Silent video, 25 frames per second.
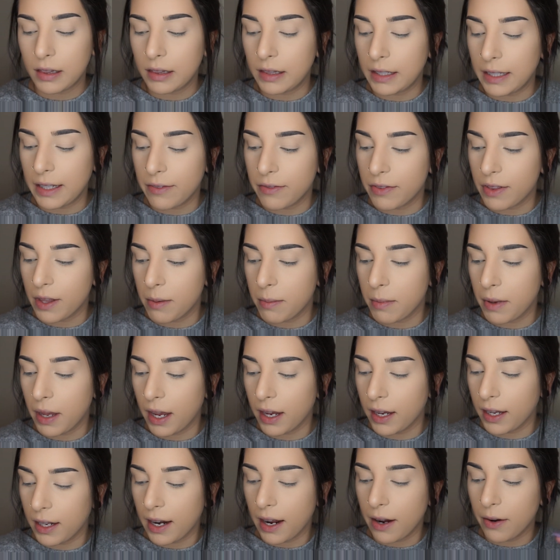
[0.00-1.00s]
leave them
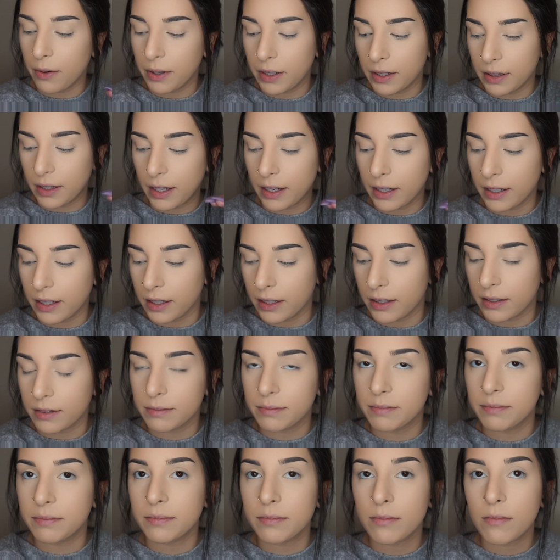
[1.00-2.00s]
hanging out in like a
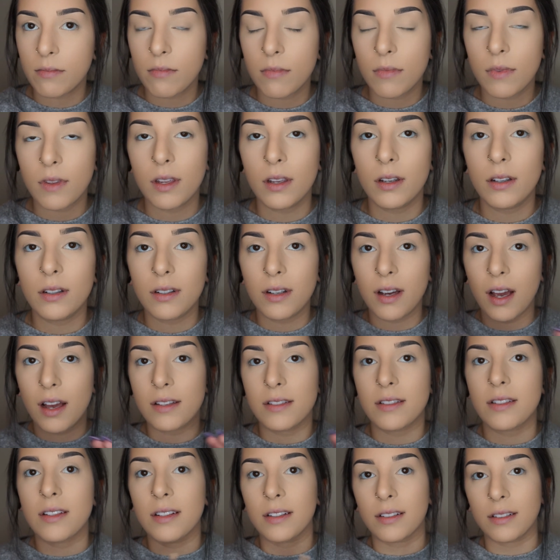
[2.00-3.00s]

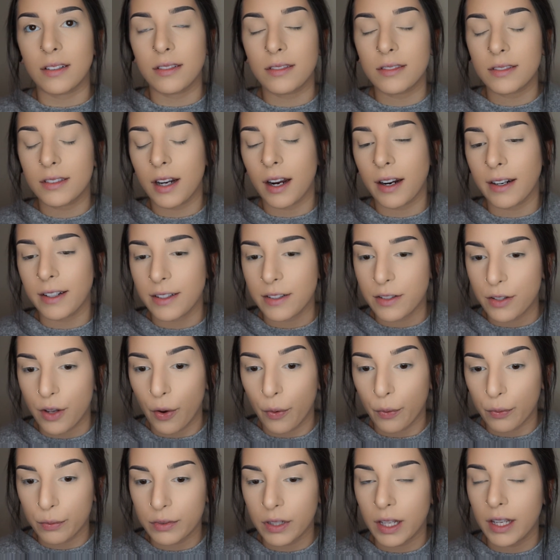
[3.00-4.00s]
cousin kind of
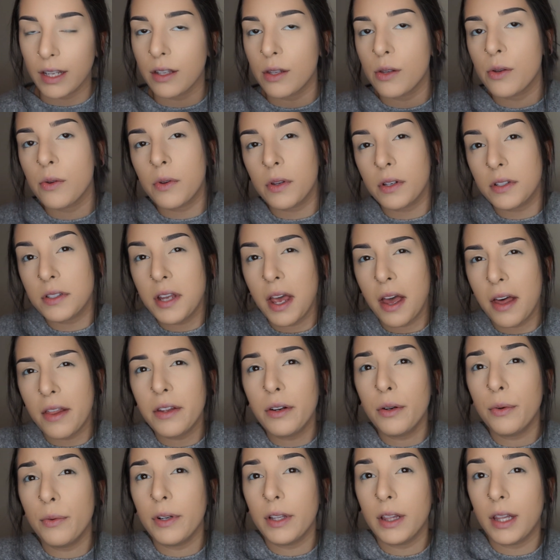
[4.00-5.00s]
zone. Like, you can tell
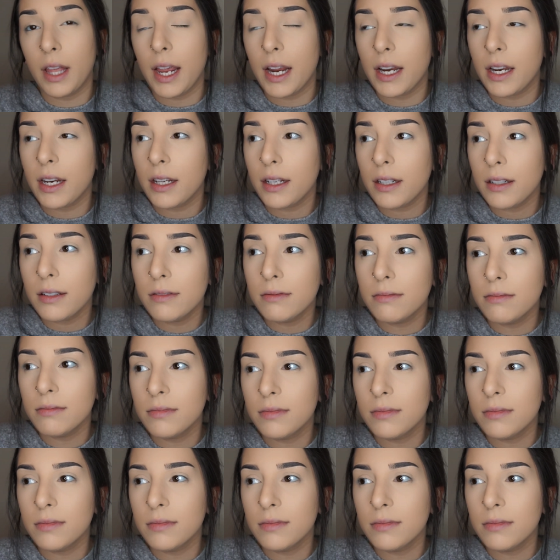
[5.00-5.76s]
they're related,